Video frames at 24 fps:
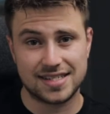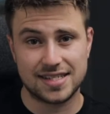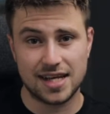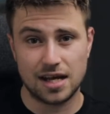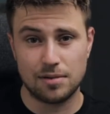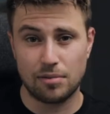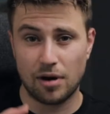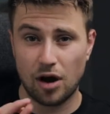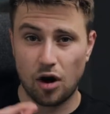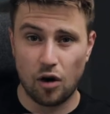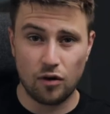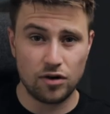
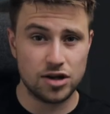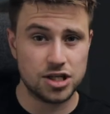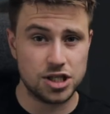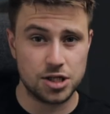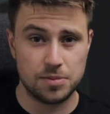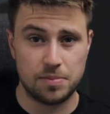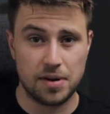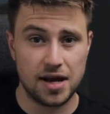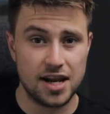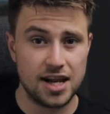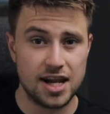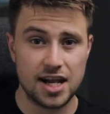said, my honest
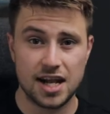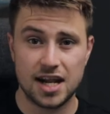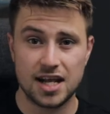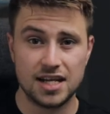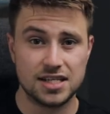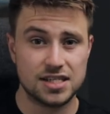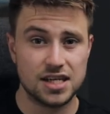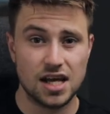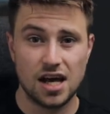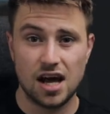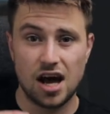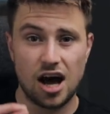opinion
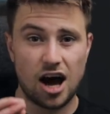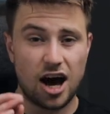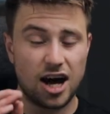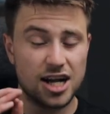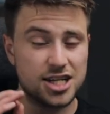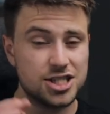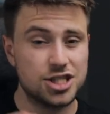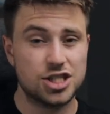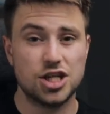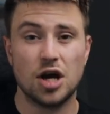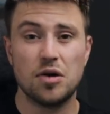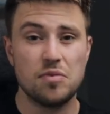is,
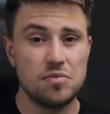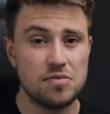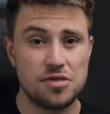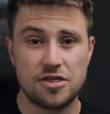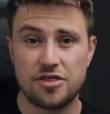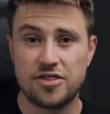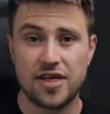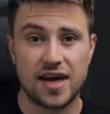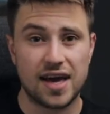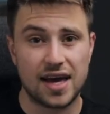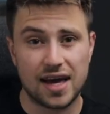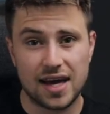I don't
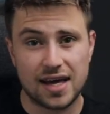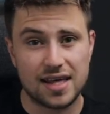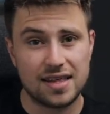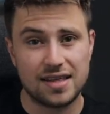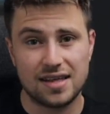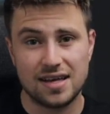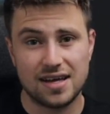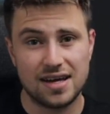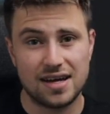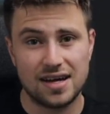think